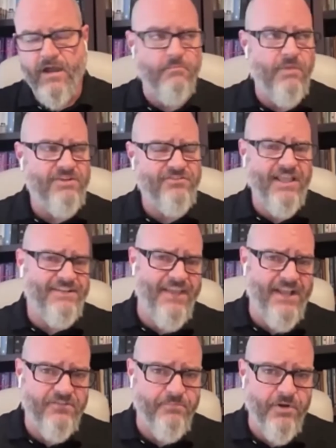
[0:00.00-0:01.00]
um, much
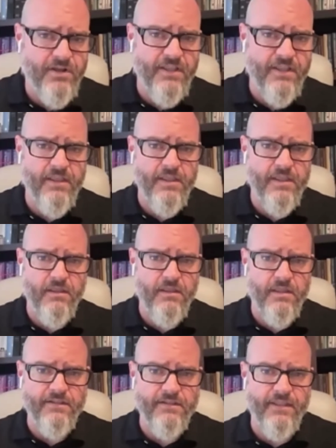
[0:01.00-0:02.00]
like Dan's book, he,
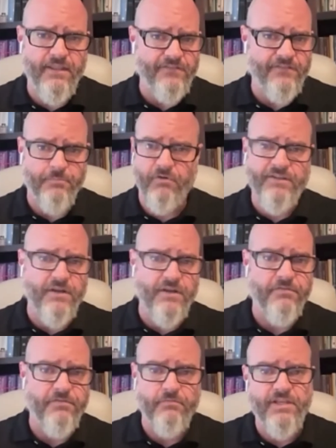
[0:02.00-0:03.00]
he he he has a
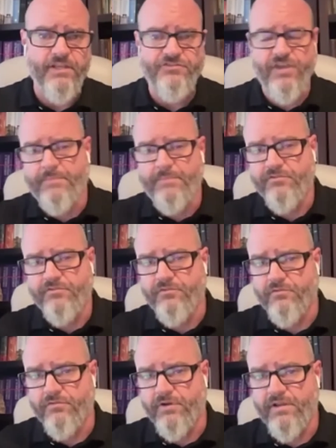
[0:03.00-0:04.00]
breakdown of three
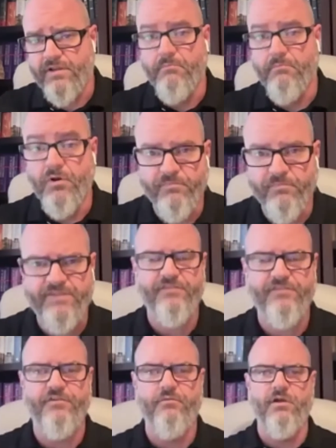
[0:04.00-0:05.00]
chapters or three
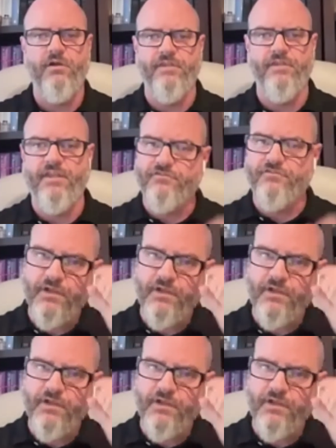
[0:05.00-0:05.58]
movements, if you will, in the